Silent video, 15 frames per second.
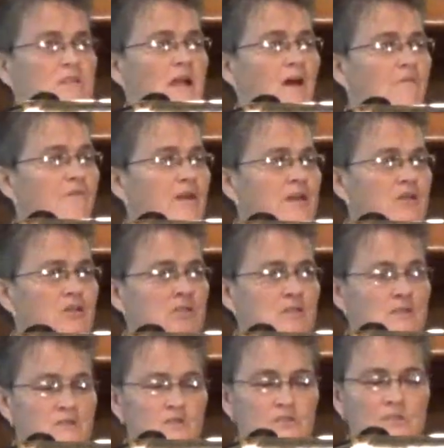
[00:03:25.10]
salvation
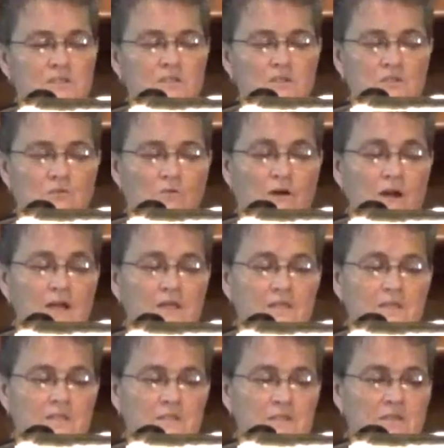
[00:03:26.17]
in Jesus
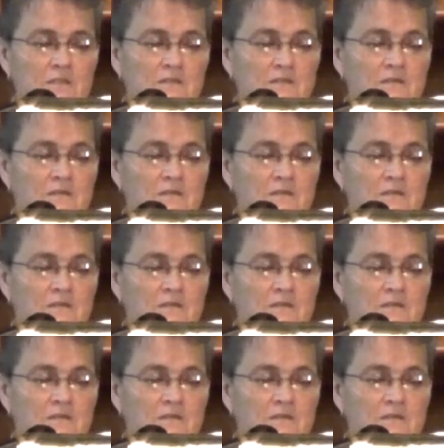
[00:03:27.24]
Christ